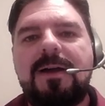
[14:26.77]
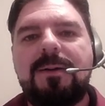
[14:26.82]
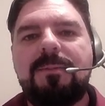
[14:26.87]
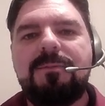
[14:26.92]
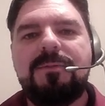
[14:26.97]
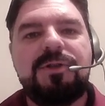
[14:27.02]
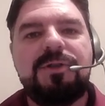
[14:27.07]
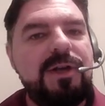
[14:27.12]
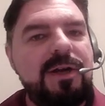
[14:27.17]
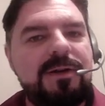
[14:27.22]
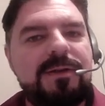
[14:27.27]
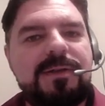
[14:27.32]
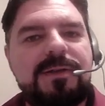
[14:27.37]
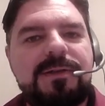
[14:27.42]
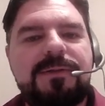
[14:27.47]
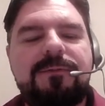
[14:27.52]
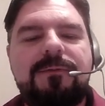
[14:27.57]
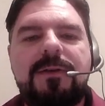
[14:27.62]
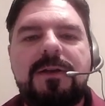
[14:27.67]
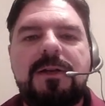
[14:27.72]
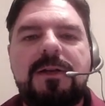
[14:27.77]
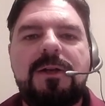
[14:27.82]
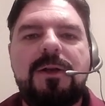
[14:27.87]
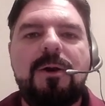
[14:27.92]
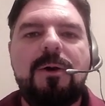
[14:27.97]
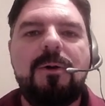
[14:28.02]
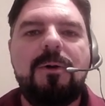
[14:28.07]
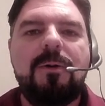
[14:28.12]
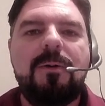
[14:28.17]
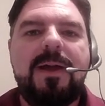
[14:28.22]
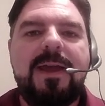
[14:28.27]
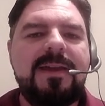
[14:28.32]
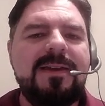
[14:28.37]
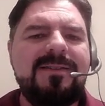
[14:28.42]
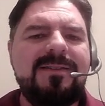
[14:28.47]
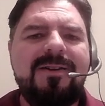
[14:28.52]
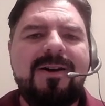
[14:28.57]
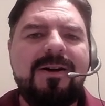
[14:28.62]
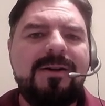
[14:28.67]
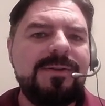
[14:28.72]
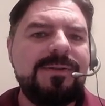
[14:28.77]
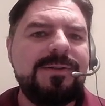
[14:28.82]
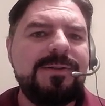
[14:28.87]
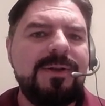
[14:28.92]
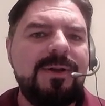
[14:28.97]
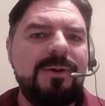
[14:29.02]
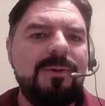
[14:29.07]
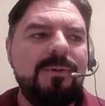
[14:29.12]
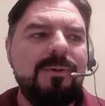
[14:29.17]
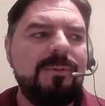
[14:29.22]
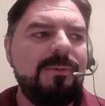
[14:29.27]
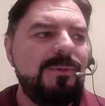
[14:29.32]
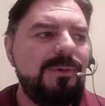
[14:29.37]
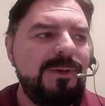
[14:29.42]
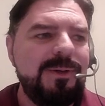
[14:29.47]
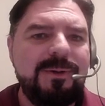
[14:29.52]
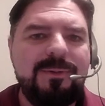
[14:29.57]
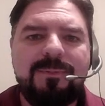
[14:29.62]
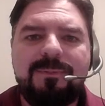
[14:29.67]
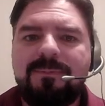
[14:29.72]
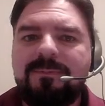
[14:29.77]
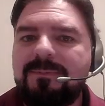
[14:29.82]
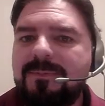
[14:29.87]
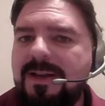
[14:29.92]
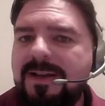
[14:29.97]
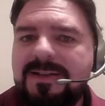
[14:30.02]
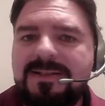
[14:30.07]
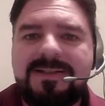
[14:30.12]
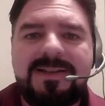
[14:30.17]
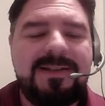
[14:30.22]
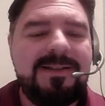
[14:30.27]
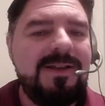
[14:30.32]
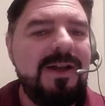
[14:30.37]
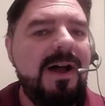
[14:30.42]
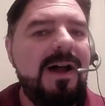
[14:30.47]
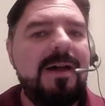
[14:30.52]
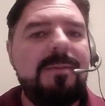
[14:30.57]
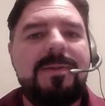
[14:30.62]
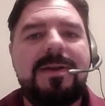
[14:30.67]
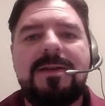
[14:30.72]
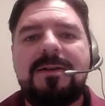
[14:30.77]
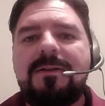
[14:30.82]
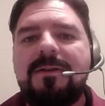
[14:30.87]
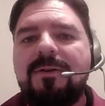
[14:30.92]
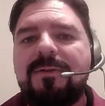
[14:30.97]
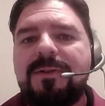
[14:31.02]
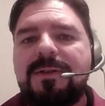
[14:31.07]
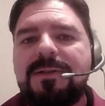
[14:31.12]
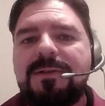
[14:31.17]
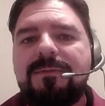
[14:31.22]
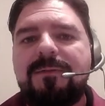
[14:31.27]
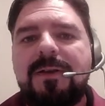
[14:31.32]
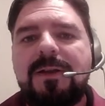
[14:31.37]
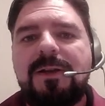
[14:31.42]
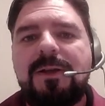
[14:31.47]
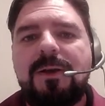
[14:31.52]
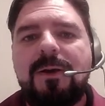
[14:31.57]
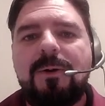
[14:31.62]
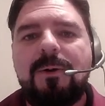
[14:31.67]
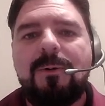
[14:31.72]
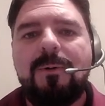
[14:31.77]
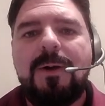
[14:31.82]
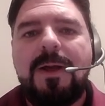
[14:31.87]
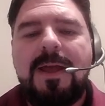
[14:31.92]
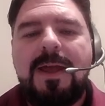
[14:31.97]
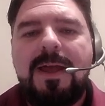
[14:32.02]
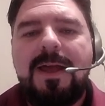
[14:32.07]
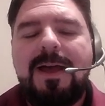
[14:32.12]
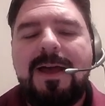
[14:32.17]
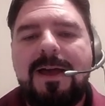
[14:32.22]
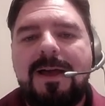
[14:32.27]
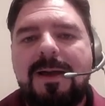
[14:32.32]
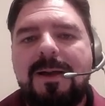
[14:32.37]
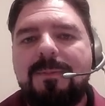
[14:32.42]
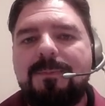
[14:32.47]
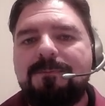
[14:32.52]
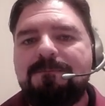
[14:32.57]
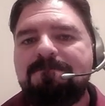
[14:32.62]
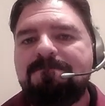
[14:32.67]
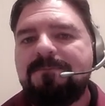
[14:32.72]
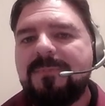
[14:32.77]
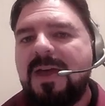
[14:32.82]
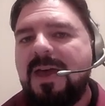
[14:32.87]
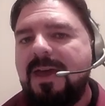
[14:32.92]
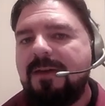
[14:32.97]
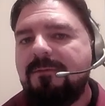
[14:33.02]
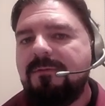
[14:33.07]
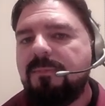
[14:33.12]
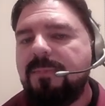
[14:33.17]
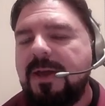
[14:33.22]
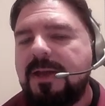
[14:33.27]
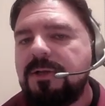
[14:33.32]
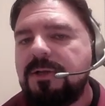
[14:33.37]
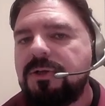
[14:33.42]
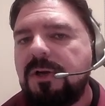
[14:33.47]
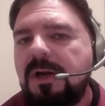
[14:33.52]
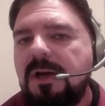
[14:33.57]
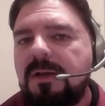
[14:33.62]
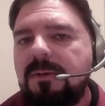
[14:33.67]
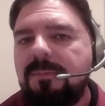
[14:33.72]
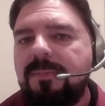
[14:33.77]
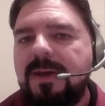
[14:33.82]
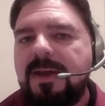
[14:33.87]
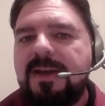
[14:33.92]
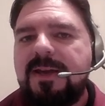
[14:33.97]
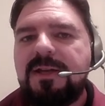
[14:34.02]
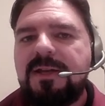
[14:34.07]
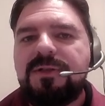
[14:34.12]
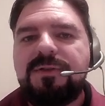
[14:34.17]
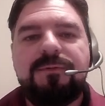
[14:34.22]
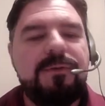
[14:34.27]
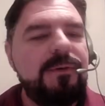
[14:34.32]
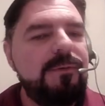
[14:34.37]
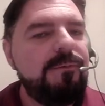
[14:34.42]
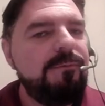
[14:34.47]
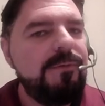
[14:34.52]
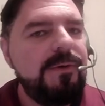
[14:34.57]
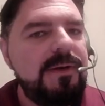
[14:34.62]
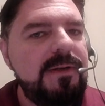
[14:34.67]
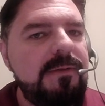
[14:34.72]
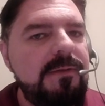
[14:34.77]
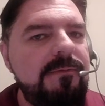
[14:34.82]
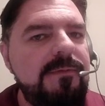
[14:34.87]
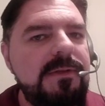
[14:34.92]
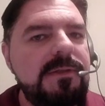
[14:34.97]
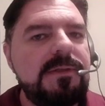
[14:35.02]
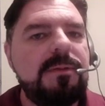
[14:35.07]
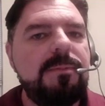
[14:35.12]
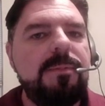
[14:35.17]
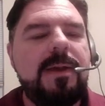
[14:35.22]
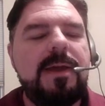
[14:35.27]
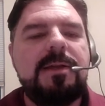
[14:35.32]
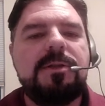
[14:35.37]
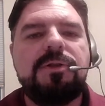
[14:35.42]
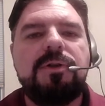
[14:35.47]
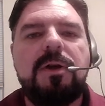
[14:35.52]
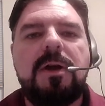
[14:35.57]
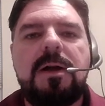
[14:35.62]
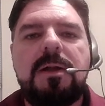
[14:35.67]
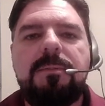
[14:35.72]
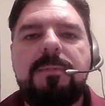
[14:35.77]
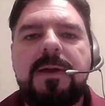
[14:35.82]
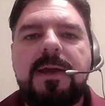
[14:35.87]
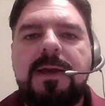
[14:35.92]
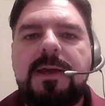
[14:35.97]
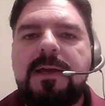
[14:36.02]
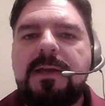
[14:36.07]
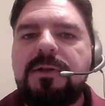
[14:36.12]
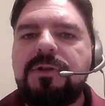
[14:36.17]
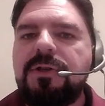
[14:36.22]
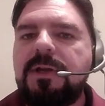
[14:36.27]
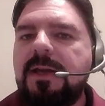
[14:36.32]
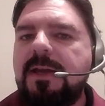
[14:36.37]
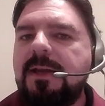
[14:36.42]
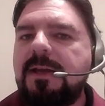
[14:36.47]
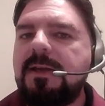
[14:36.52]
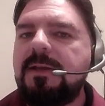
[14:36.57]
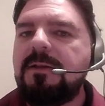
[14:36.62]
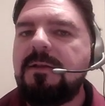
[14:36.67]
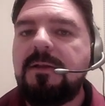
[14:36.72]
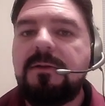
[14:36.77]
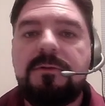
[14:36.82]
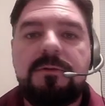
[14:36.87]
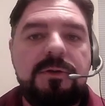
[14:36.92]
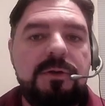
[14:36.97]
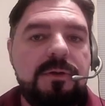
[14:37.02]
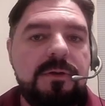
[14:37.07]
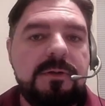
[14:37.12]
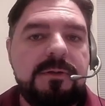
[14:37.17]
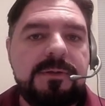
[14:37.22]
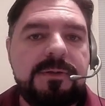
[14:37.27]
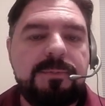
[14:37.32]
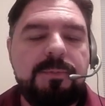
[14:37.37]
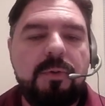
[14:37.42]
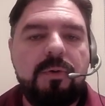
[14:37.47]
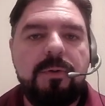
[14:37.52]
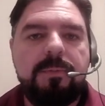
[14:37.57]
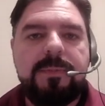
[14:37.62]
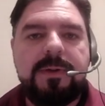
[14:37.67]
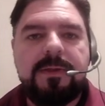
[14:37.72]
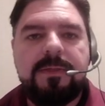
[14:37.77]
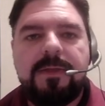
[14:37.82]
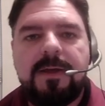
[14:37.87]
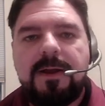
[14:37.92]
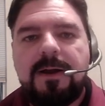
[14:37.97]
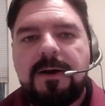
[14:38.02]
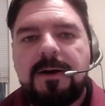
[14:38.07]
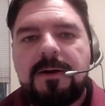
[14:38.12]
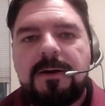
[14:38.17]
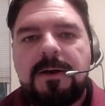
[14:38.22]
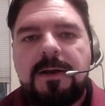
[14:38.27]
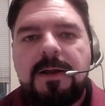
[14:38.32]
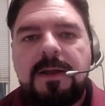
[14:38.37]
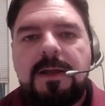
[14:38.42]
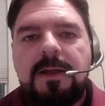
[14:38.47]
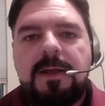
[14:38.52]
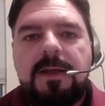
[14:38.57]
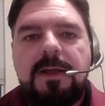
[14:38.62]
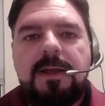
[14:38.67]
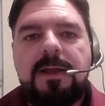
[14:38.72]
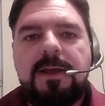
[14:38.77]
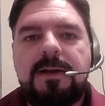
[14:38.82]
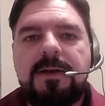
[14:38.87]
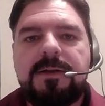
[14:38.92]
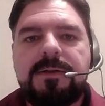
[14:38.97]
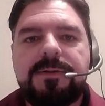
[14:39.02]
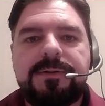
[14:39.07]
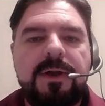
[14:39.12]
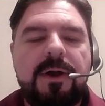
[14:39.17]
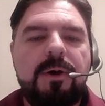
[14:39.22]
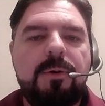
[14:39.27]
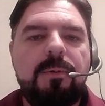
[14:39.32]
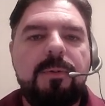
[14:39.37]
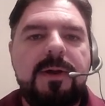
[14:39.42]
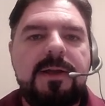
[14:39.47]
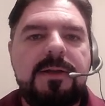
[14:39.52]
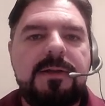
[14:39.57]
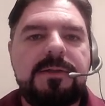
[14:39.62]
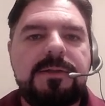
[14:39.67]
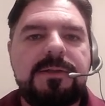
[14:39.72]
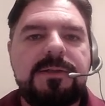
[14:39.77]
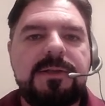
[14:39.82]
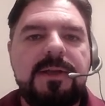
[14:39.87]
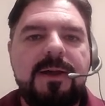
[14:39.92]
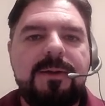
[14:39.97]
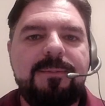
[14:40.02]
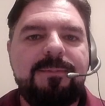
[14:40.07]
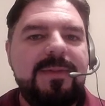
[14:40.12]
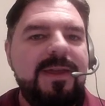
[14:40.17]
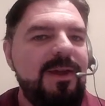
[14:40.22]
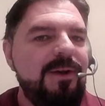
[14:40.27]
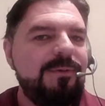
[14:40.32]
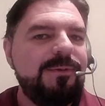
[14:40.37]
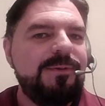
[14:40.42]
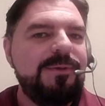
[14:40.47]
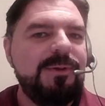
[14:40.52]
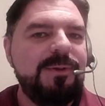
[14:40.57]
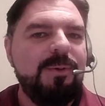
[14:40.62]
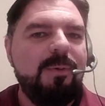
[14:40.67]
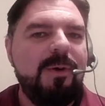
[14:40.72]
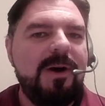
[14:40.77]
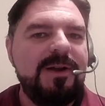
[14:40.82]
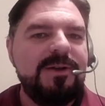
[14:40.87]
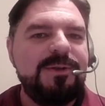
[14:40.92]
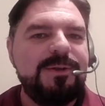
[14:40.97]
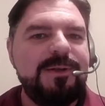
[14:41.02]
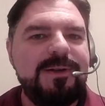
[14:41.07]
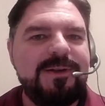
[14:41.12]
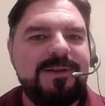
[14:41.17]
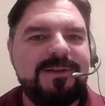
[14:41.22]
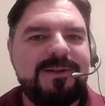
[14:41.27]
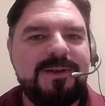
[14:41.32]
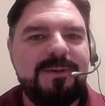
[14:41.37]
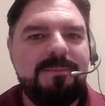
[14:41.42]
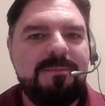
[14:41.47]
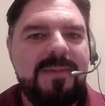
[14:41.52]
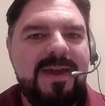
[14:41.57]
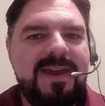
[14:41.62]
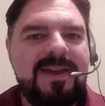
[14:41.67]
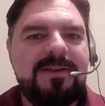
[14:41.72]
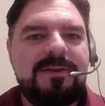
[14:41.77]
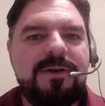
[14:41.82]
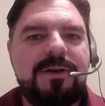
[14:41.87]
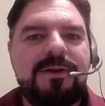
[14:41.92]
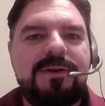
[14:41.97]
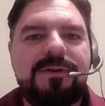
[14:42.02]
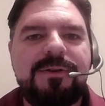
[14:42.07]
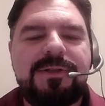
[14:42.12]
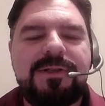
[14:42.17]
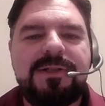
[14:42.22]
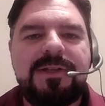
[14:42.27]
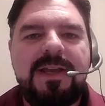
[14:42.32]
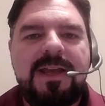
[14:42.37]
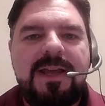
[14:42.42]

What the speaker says: share this video, and also, you know, like I said, comment on this video. I have a Patreon page. Feel free to visit the Patreon page and you can support me there. And as always, hail to the Washington Commanders.